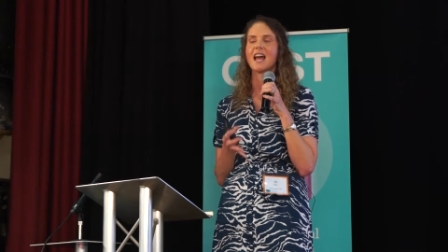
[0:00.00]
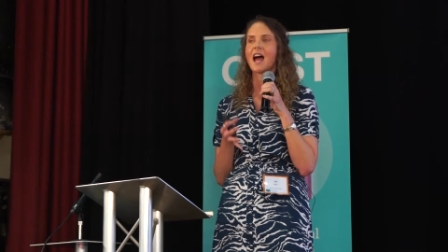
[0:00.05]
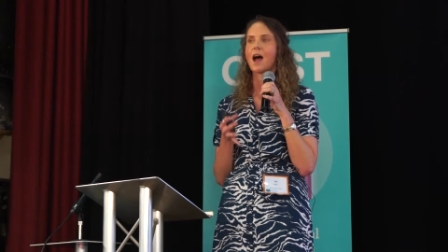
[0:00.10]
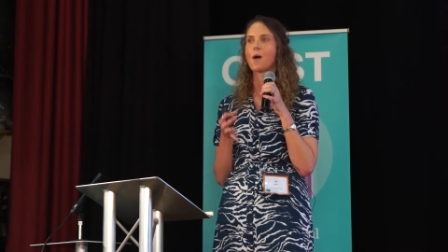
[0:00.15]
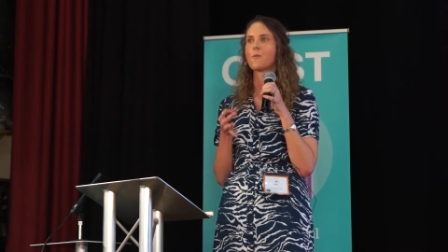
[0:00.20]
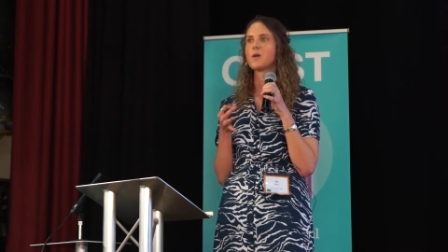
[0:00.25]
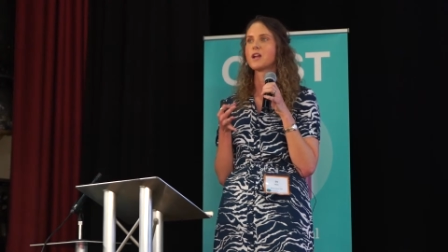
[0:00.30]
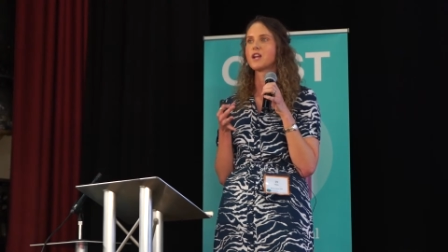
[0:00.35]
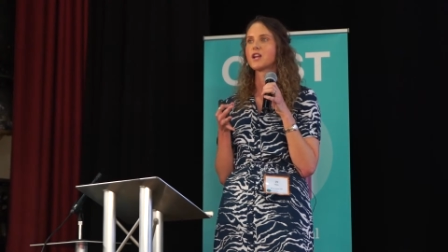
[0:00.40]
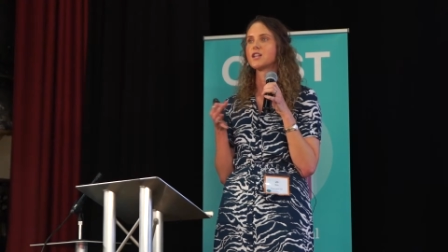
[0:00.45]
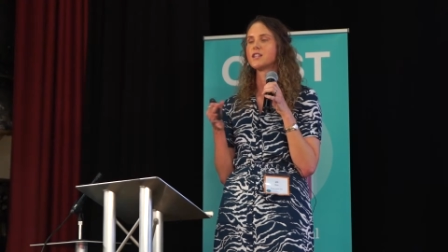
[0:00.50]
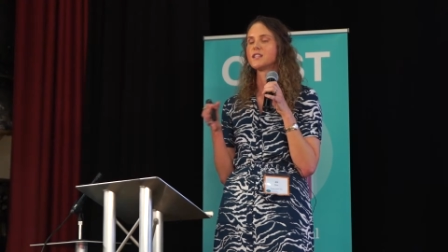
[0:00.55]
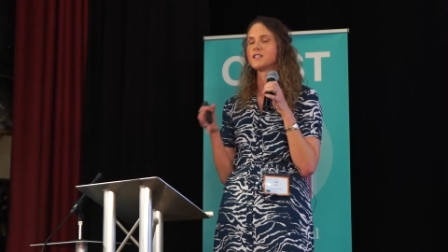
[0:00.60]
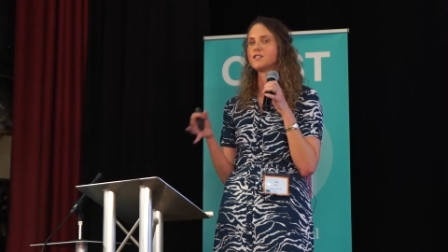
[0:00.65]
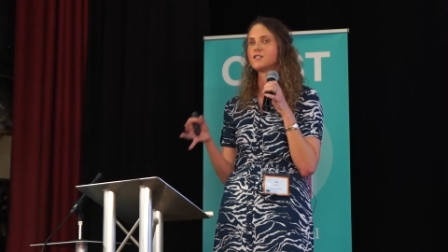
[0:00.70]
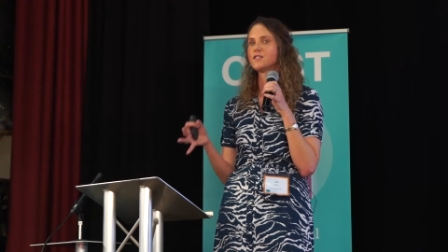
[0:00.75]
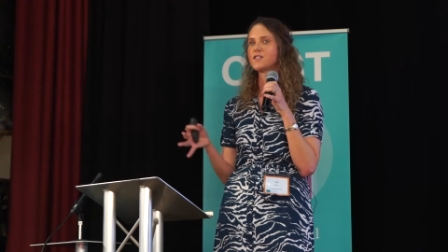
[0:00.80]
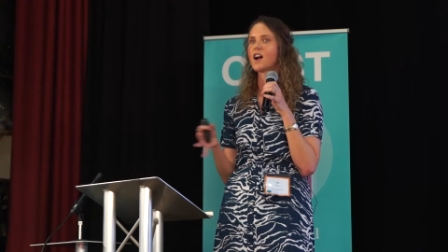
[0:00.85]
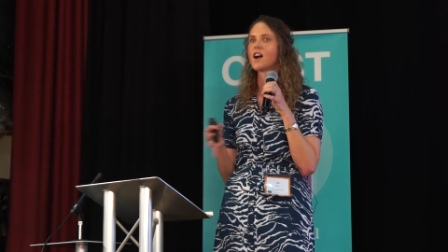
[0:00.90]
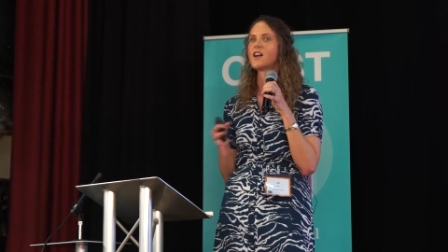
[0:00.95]
and we could
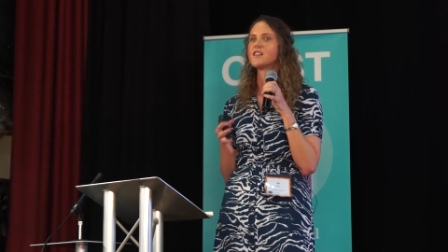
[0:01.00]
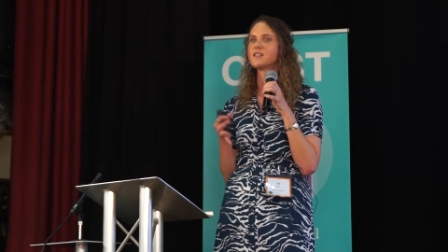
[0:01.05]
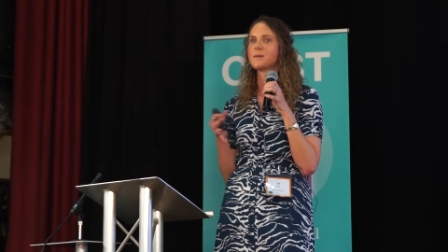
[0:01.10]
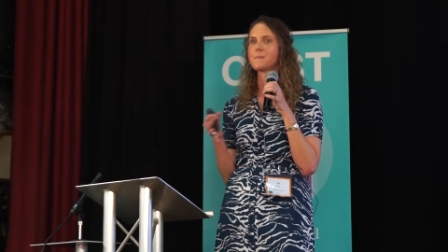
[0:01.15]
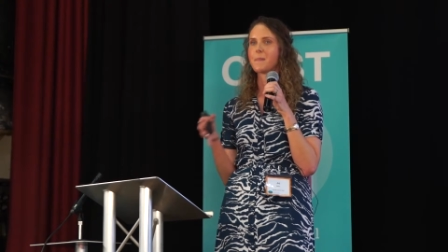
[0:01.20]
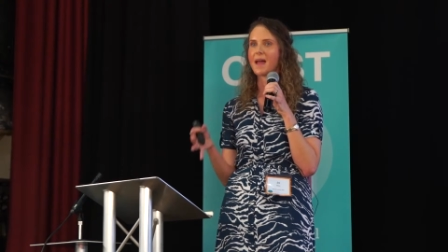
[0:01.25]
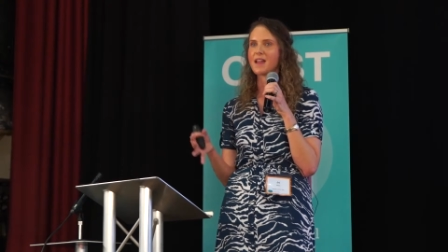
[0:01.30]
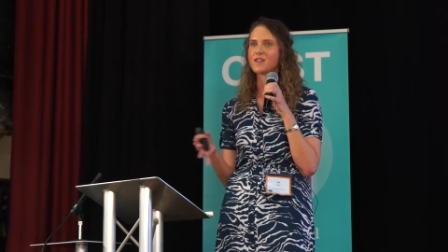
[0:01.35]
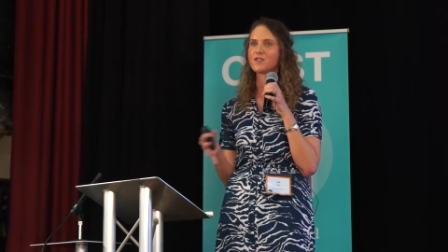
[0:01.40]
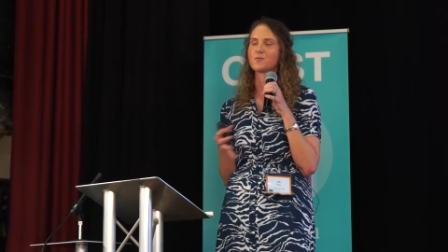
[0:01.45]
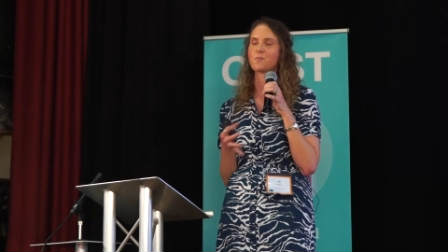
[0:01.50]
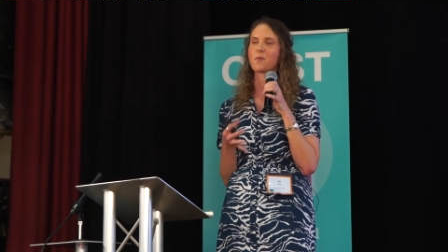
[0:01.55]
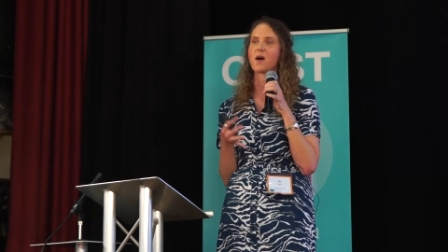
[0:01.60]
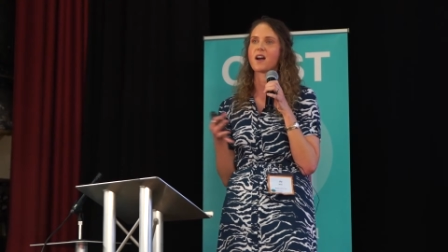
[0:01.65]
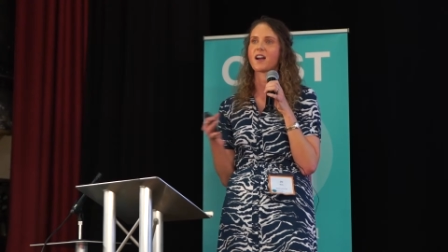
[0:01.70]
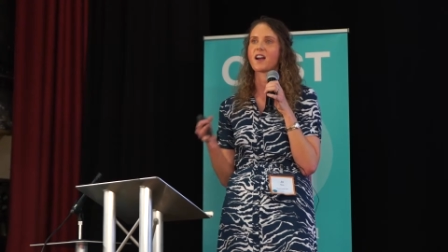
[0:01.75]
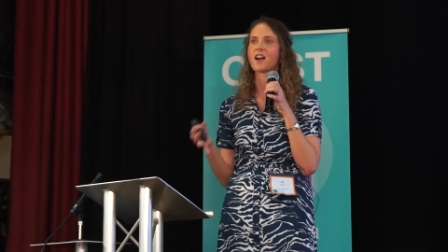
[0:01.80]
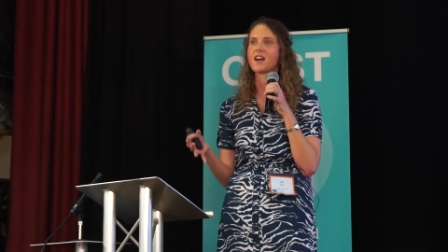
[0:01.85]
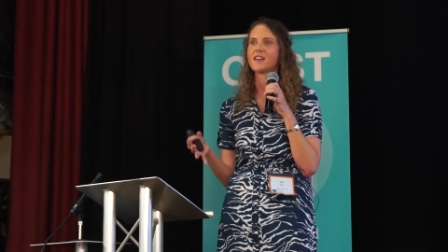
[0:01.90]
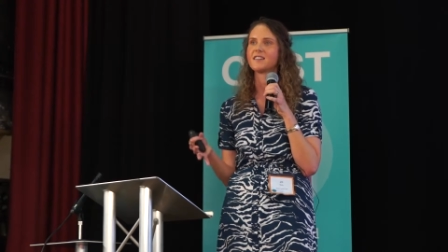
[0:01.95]
start to
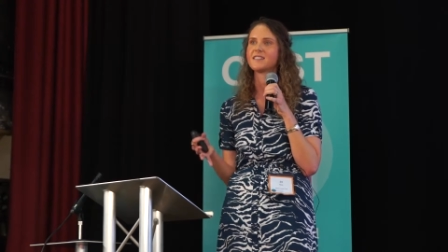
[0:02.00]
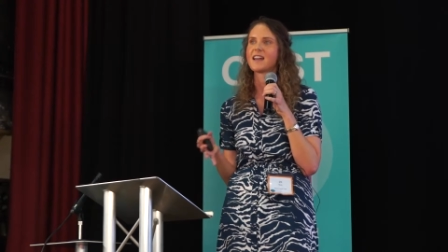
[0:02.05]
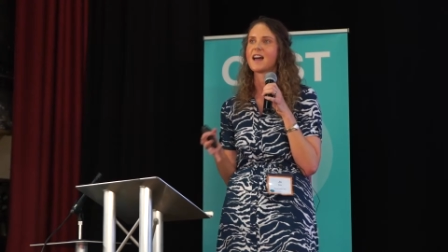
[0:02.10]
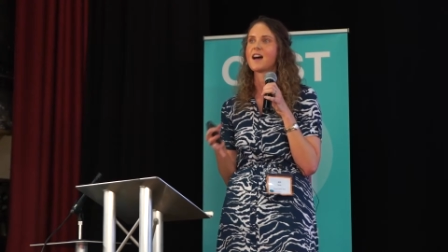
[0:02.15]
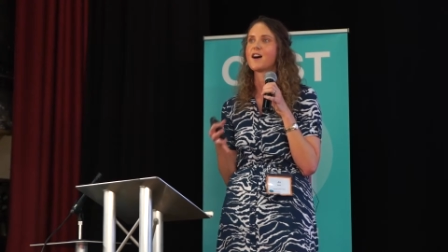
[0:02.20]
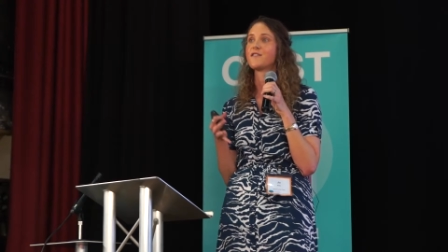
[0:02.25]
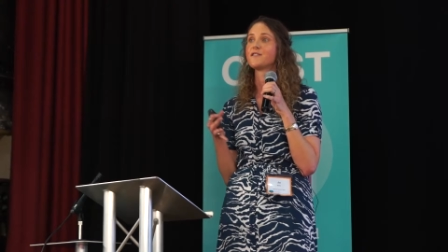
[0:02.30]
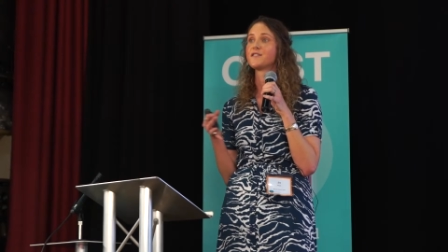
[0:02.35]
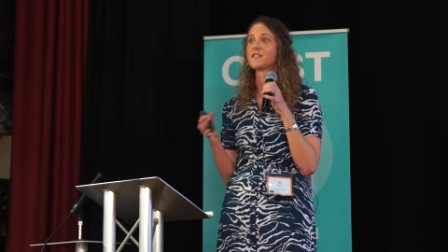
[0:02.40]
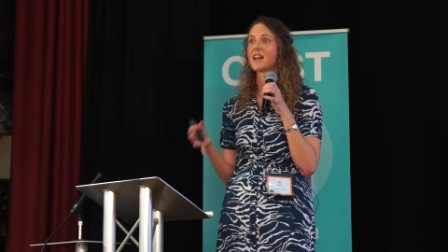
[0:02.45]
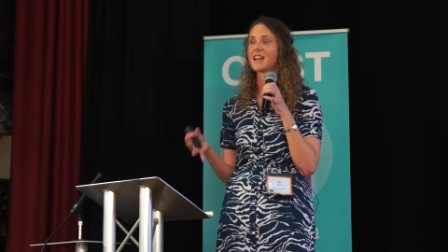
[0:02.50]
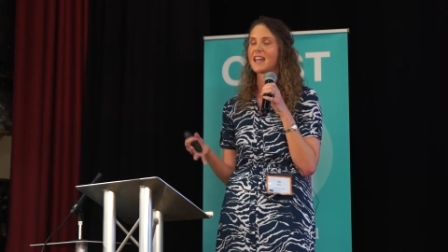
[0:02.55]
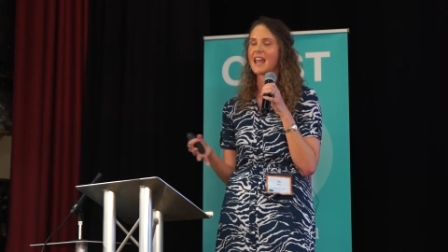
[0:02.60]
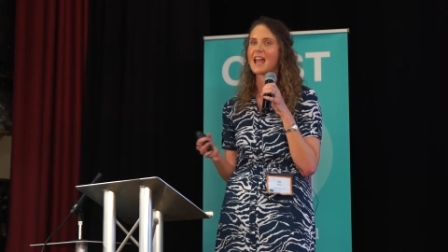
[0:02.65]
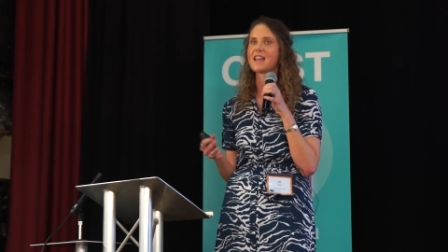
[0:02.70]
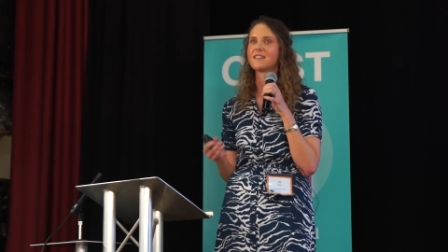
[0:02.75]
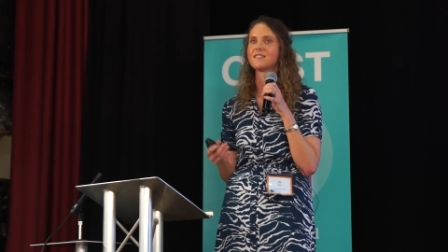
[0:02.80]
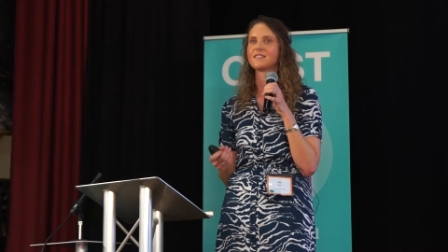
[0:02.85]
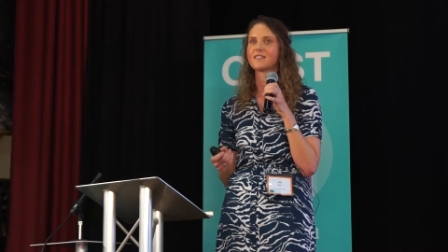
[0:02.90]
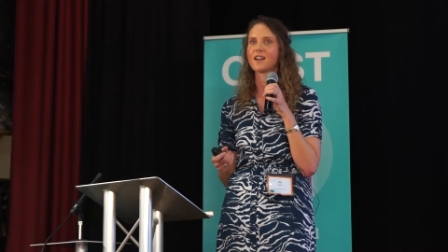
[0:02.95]
benchmark ourselves
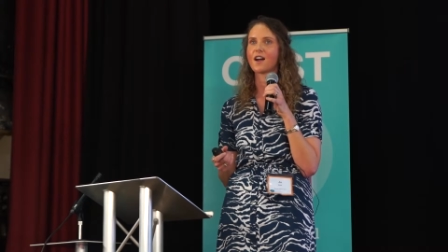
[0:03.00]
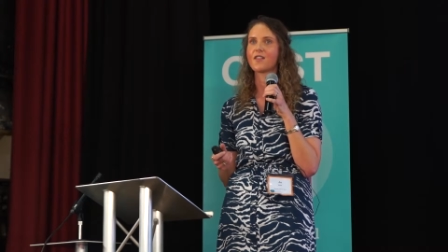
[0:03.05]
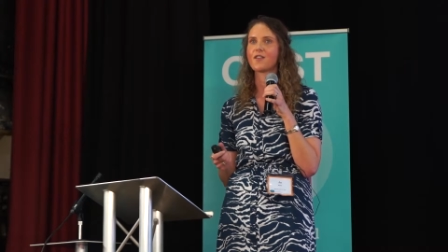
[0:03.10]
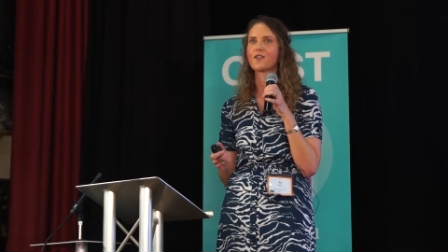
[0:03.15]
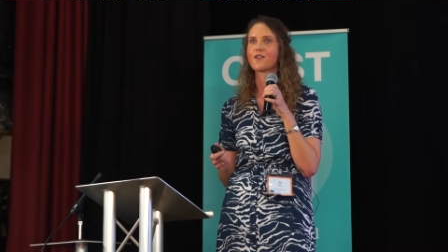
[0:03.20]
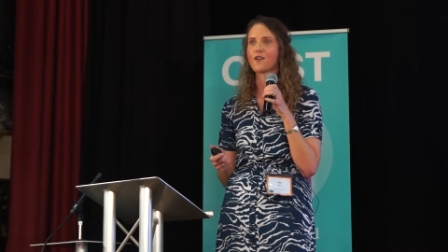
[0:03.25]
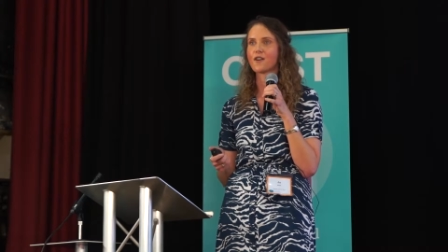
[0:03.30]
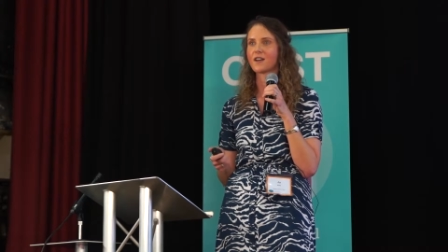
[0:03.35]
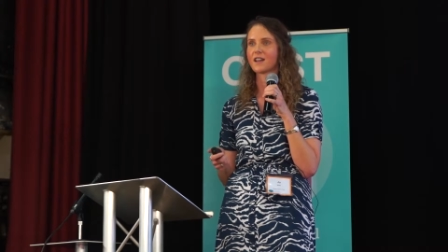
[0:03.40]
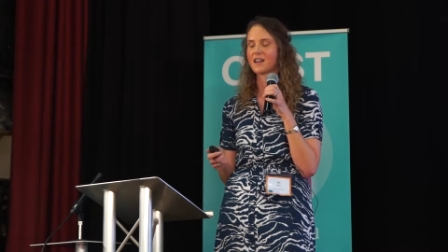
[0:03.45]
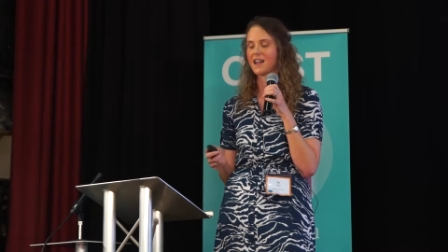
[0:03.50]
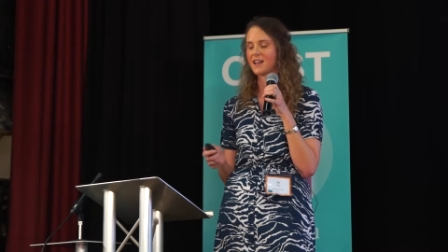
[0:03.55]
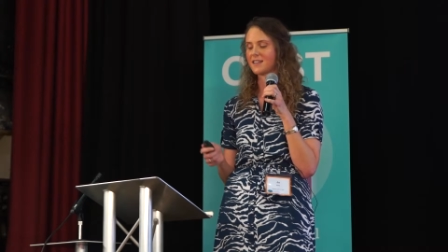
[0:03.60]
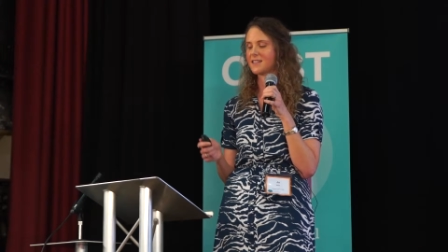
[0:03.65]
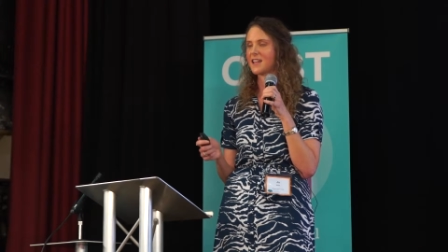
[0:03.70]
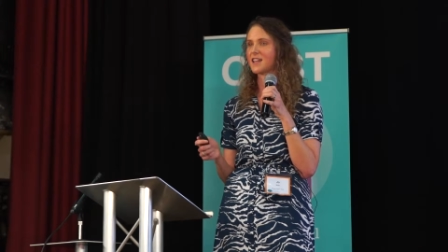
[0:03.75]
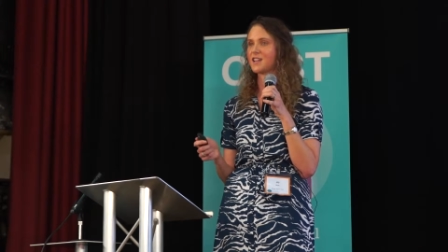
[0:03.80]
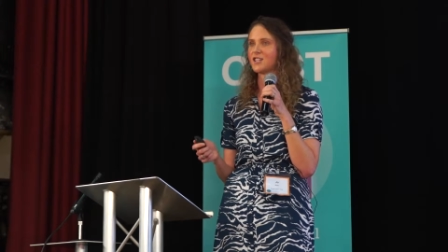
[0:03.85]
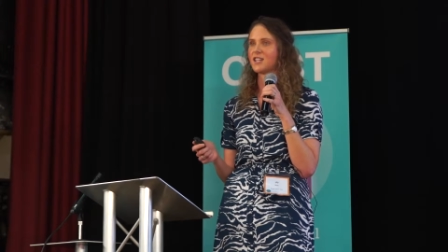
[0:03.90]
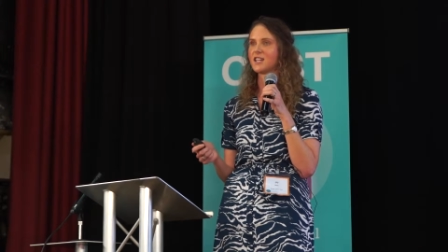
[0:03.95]
against other
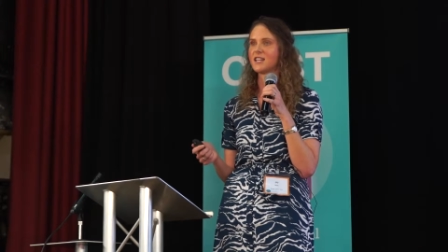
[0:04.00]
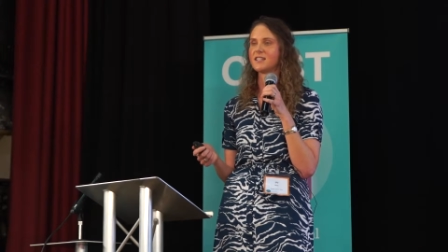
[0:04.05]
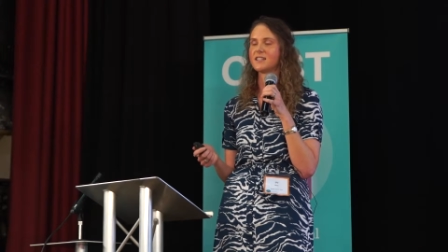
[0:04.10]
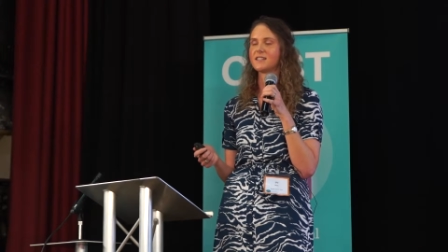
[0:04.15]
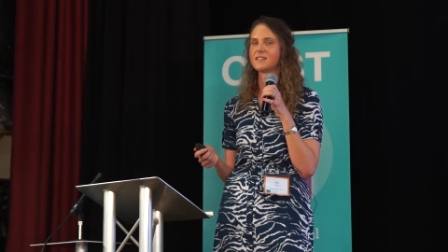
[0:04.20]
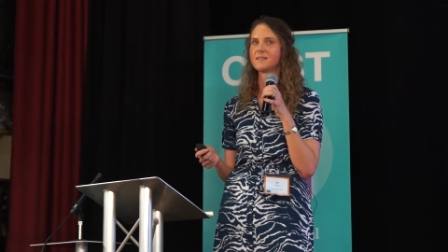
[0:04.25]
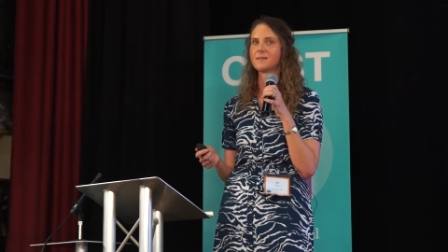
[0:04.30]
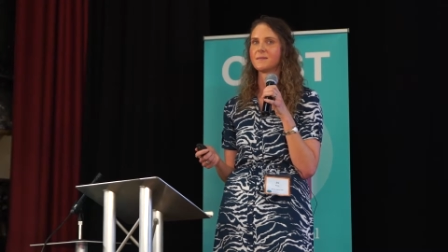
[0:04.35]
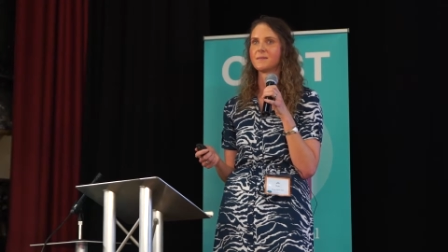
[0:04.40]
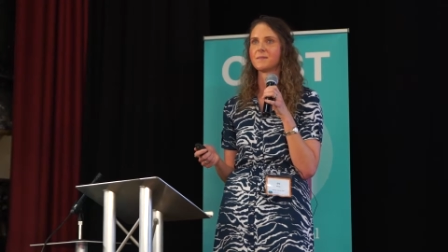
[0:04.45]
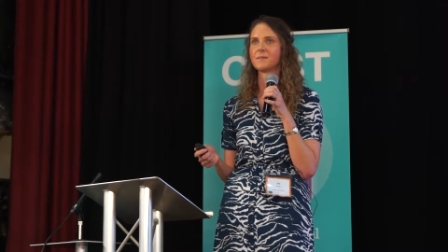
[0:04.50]
organisations.